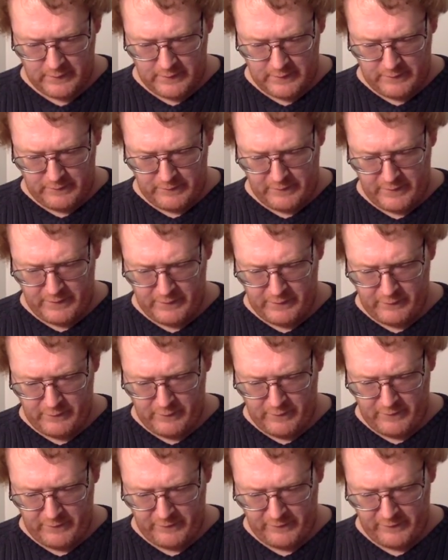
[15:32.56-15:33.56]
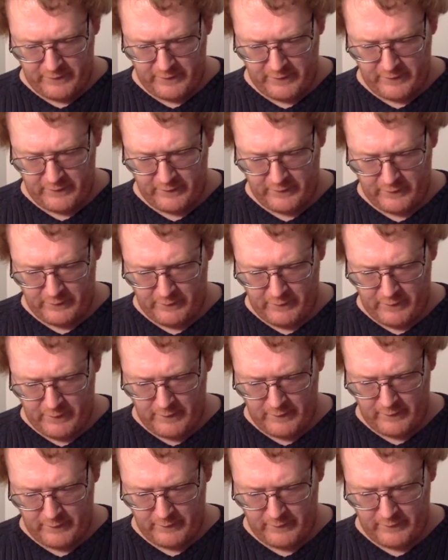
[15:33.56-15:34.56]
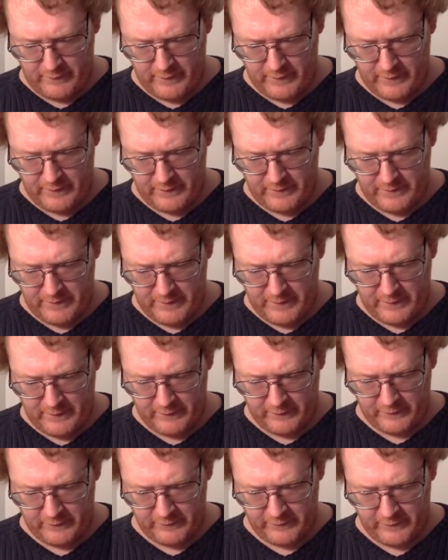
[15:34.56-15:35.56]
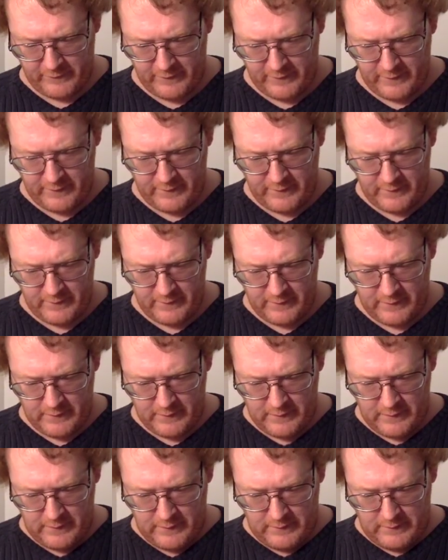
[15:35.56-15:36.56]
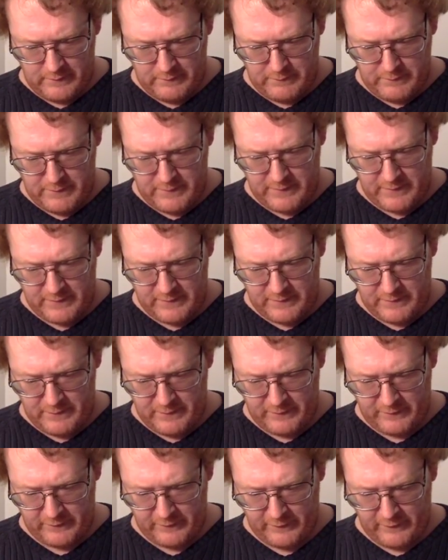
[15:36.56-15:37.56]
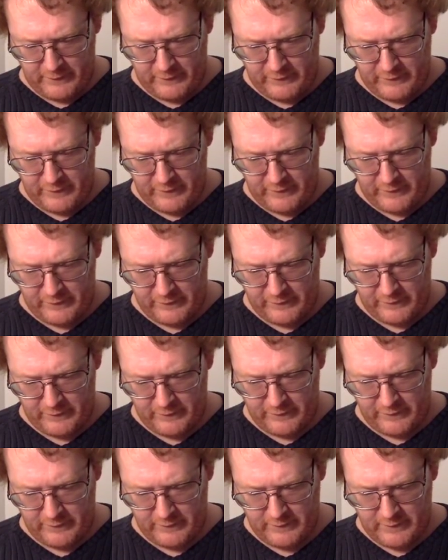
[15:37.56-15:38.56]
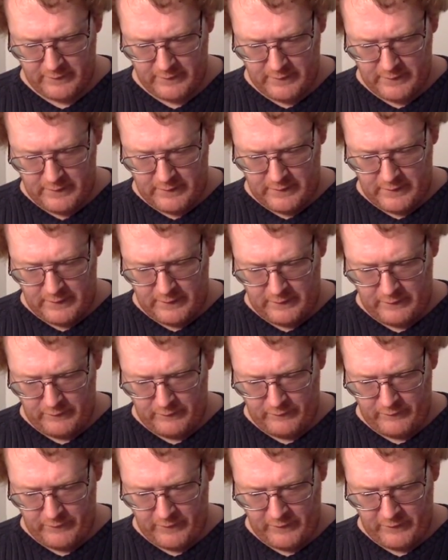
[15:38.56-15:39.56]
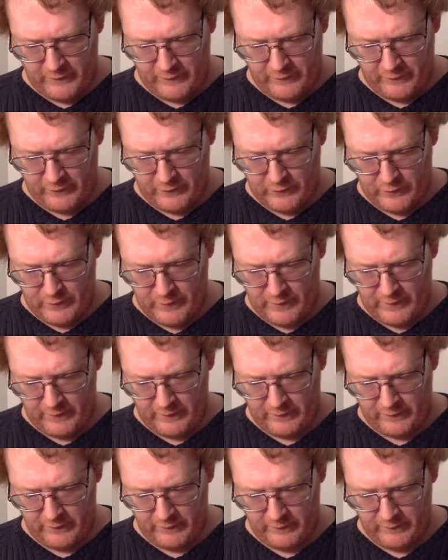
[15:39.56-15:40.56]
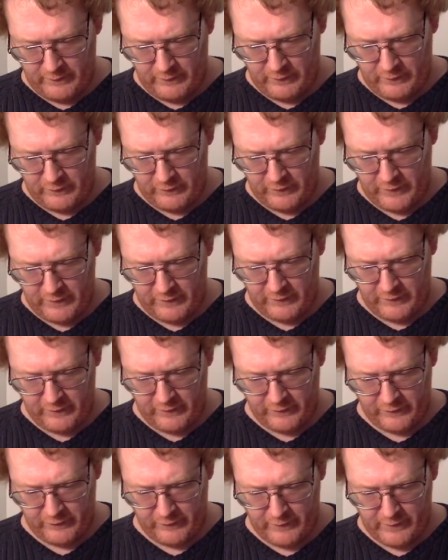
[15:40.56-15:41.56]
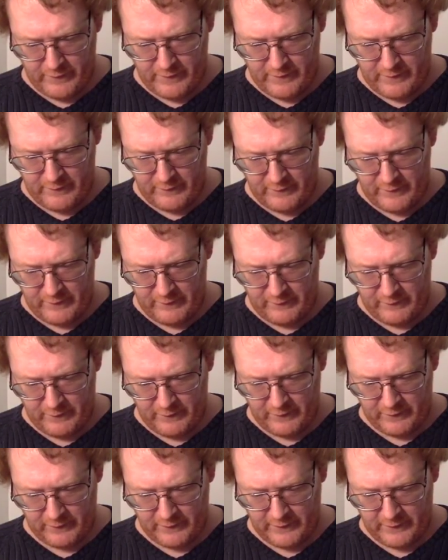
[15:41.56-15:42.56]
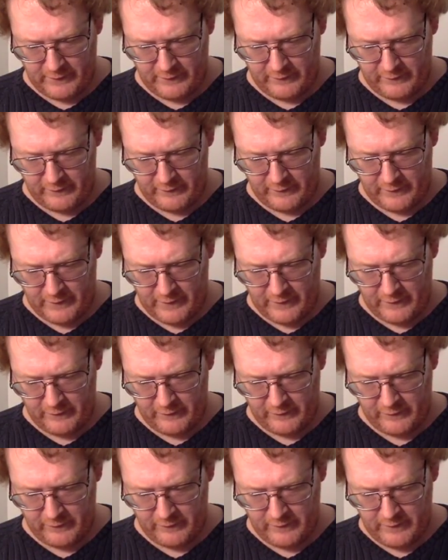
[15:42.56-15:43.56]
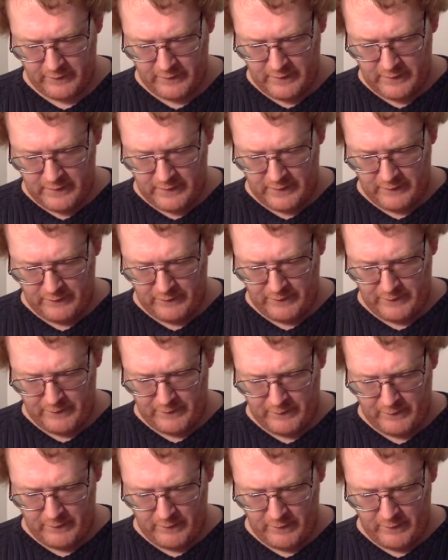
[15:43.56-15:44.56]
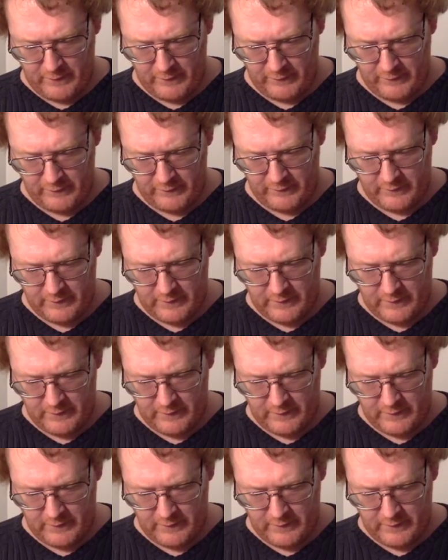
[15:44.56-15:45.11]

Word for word: bringing the war machine to the water and taking the battle to sea, meet the military geniuses and vengeful queens who changed history and re- real leaders and legends and women warriors